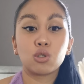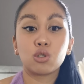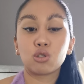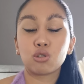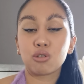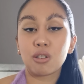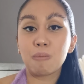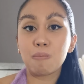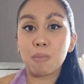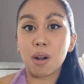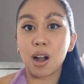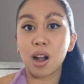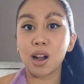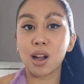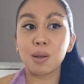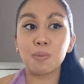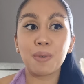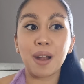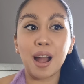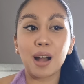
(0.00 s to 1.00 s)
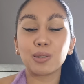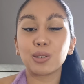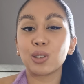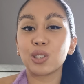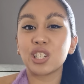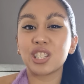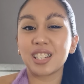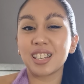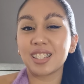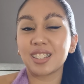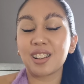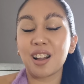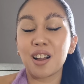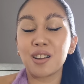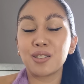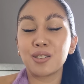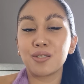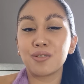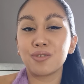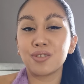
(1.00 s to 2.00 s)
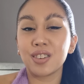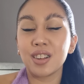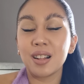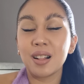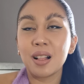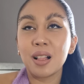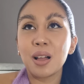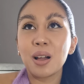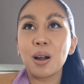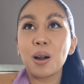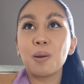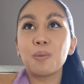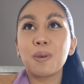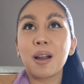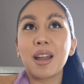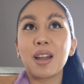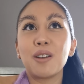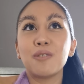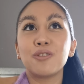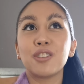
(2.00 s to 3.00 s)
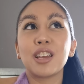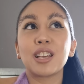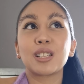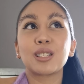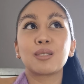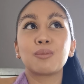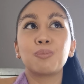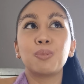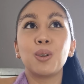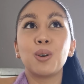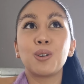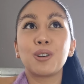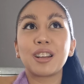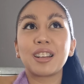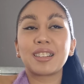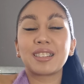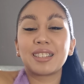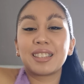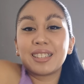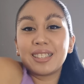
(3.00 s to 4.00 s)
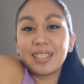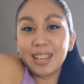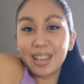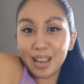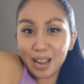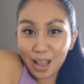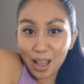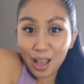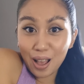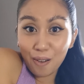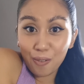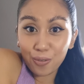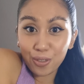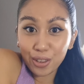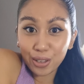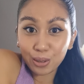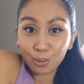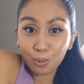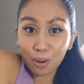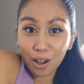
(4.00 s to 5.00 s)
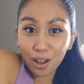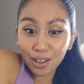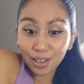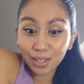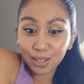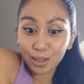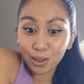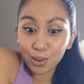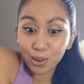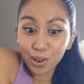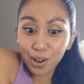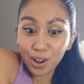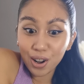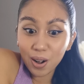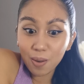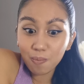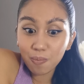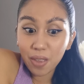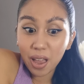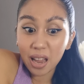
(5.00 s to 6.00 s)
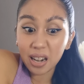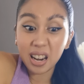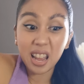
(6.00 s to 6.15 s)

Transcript: trim my eyebrows. It's just kind of a way of exploring to see if this works or not.